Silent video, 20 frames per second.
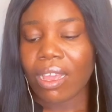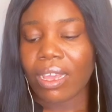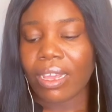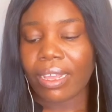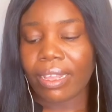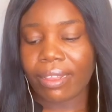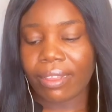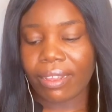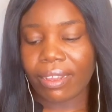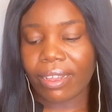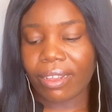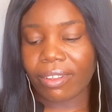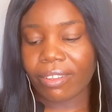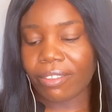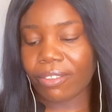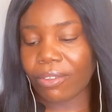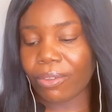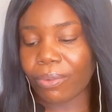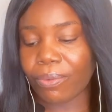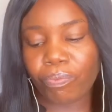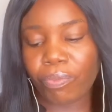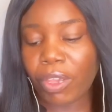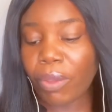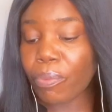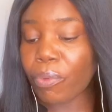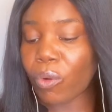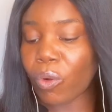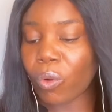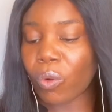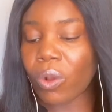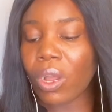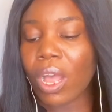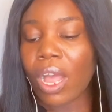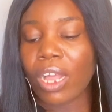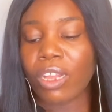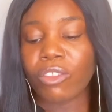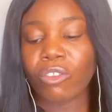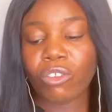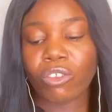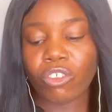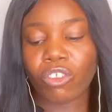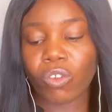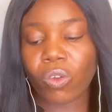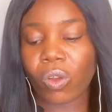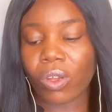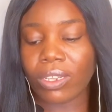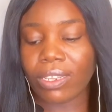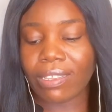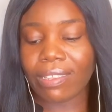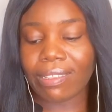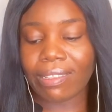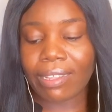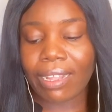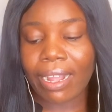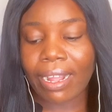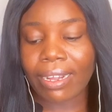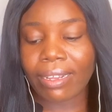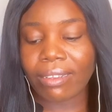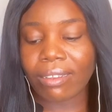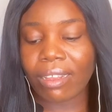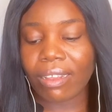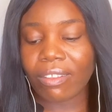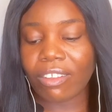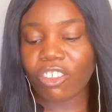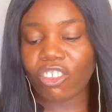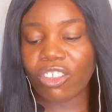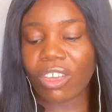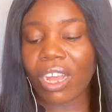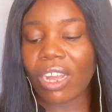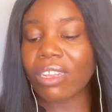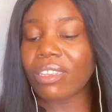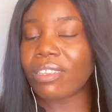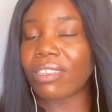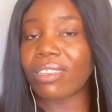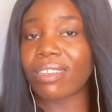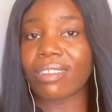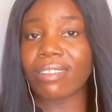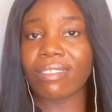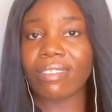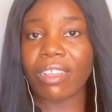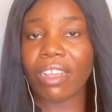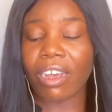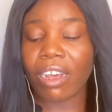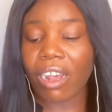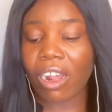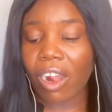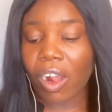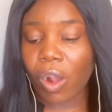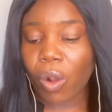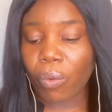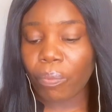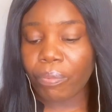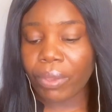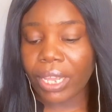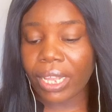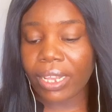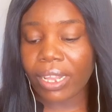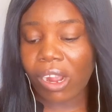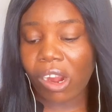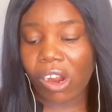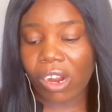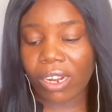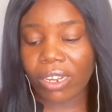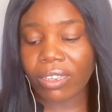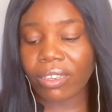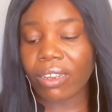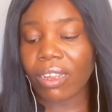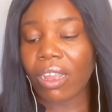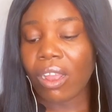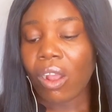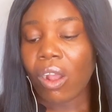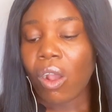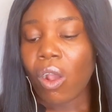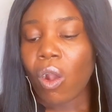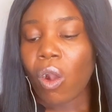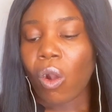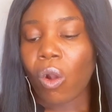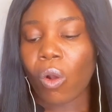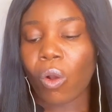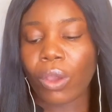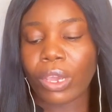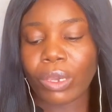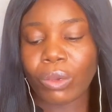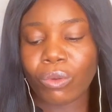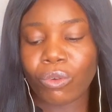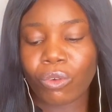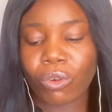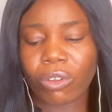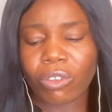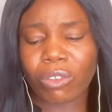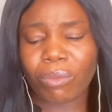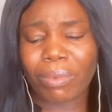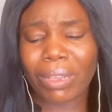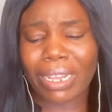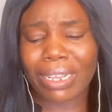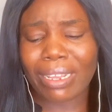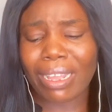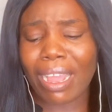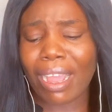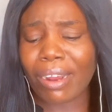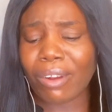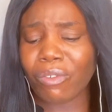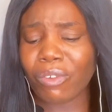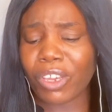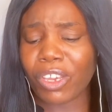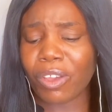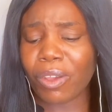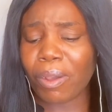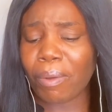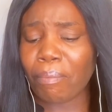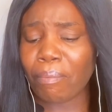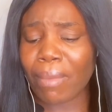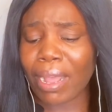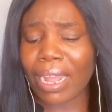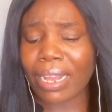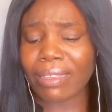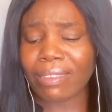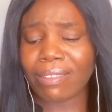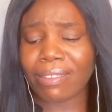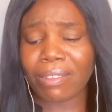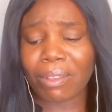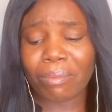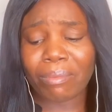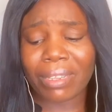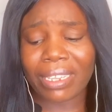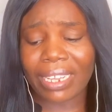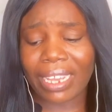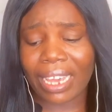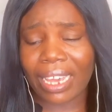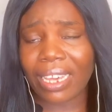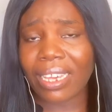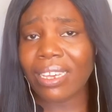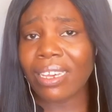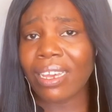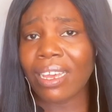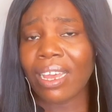in the ghetto. People, don't you understand? The child needs a helping hand, or he'll grow to be an angry young man someday.